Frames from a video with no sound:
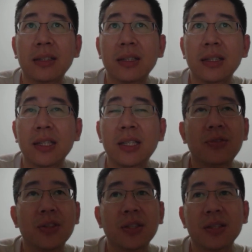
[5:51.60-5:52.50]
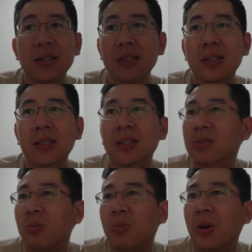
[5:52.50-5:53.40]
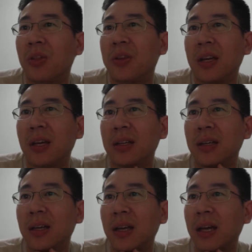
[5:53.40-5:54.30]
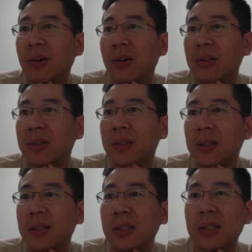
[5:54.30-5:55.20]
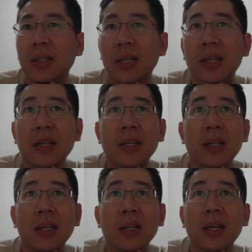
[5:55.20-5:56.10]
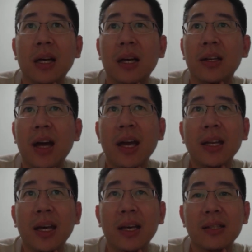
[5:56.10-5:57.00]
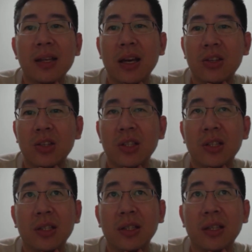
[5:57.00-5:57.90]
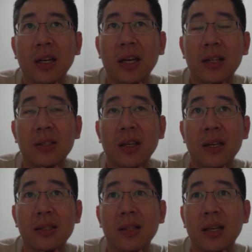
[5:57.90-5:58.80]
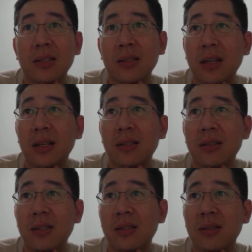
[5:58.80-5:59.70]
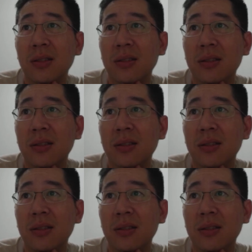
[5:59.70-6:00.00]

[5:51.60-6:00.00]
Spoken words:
Eve is worth getting at all. Okay, 9S actually has a decent